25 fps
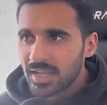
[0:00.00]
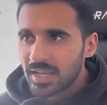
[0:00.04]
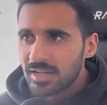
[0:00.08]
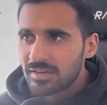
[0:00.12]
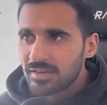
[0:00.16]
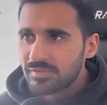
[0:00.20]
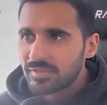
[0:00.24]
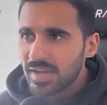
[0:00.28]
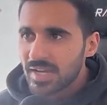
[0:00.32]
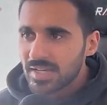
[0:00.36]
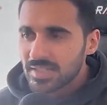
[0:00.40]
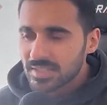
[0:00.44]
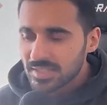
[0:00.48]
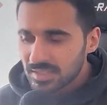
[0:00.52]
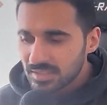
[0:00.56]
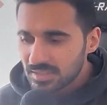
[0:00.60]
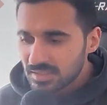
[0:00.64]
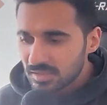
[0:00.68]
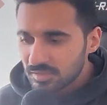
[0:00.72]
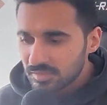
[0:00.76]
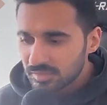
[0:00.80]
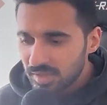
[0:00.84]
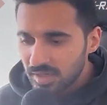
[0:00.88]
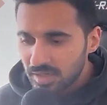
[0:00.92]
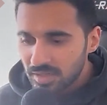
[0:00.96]
And fasting
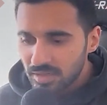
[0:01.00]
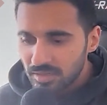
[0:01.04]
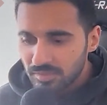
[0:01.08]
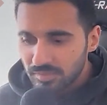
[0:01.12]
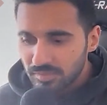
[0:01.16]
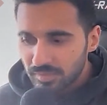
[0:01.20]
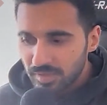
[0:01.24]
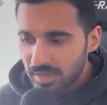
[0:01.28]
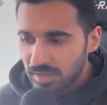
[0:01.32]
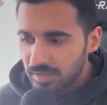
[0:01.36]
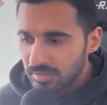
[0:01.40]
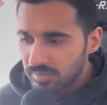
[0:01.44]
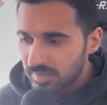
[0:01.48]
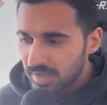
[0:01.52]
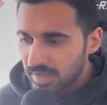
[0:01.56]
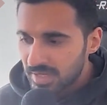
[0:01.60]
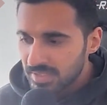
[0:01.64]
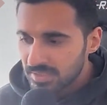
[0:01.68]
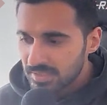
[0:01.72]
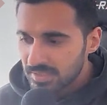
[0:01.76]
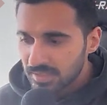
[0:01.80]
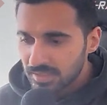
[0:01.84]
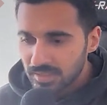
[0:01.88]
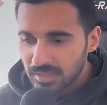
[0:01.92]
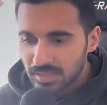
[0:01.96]
is a very, very
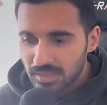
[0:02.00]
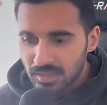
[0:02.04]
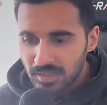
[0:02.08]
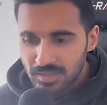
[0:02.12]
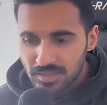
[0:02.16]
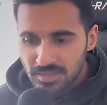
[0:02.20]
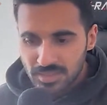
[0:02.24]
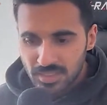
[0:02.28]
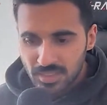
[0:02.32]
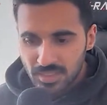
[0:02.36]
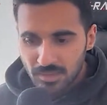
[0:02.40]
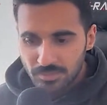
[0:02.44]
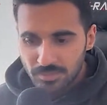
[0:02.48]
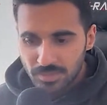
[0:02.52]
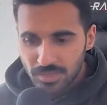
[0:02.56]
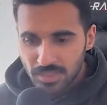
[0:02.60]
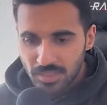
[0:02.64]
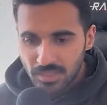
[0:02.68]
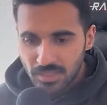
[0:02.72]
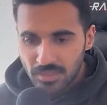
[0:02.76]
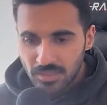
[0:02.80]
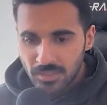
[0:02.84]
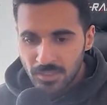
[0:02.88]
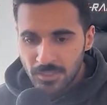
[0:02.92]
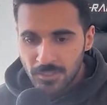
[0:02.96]
fascinating concept.
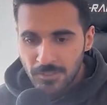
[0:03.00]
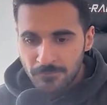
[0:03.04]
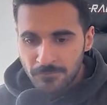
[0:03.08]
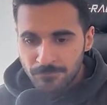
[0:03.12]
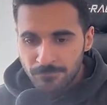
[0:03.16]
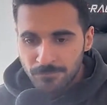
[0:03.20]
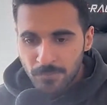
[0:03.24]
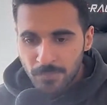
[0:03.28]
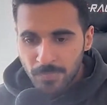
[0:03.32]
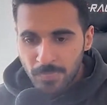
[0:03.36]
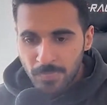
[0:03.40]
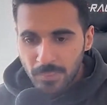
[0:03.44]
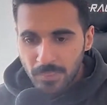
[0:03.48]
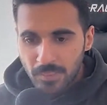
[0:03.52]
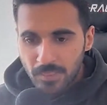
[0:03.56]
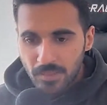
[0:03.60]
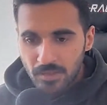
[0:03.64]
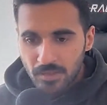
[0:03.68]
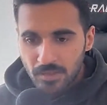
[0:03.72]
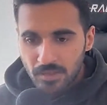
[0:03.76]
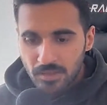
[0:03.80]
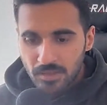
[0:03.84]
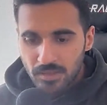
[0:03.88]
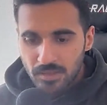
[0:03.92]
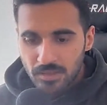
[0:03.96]
And
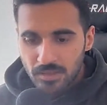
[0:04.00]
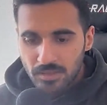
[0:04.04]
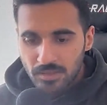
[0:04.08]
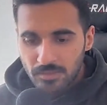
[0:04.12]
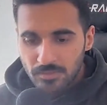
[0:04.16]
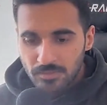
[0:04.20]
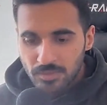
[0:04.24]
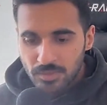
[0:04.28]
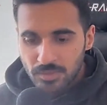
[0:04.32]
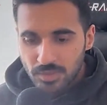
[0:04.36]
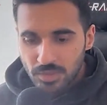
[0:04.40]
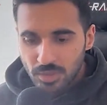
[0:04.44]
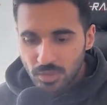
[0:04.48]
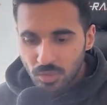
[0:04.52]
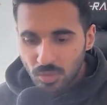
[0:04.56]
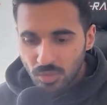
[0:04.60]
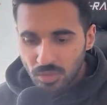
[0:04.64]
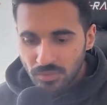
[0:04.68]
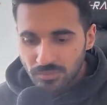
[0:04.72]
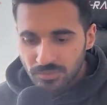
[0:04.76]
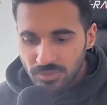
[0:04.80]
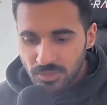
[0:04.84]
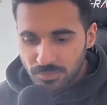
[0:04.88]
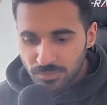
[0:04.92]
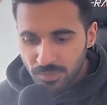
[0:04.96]
the
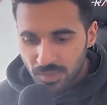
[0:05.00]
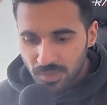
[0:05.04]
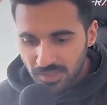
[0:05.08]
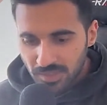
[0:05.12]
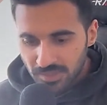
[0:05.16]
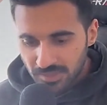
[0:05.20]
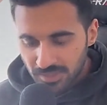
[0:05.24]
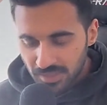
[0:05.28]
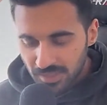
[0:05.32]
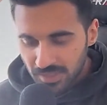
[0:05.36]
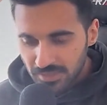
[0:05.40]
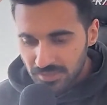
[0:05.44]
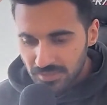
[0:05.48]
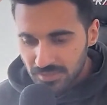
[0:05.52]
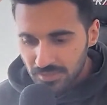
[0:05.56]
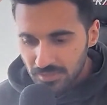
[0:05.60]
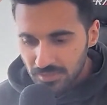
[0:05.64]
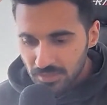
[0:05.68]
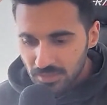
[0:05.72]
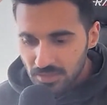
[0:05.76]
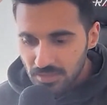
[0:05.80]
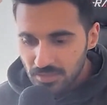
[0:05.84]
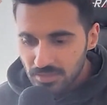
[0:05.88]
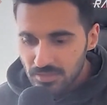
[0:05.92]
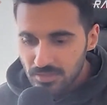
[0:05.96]
goal of this podcast
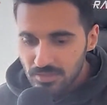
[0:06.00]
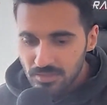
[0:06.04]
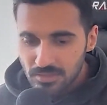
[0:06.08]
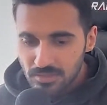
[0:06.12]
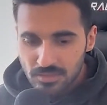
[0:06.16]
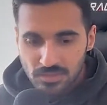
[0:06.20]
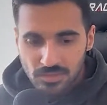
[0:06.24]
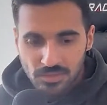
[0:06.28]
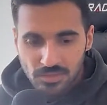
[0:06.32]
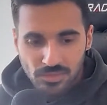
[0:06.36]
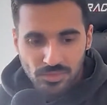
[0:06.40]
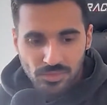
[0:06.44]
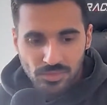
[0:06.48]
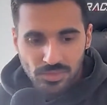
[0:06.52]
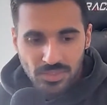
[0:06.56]
is to